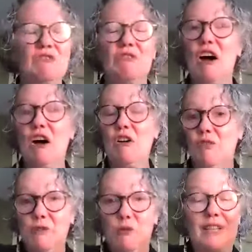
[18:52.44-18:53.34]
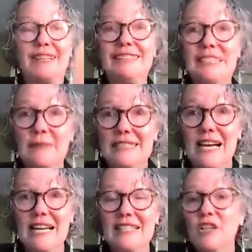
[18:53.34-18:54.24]
of what needs to be
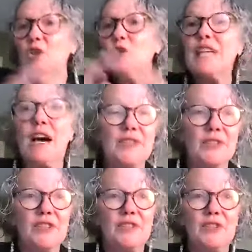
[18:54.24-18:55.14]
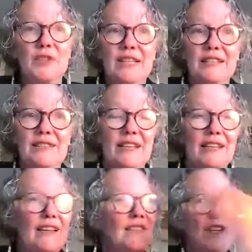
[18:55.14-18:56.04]
done and who's out there to do it.
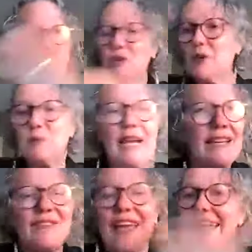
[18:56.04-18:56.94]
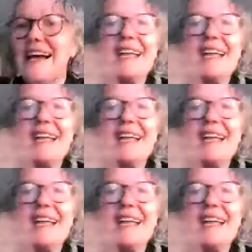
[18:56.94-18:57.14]
And there was some kind of AI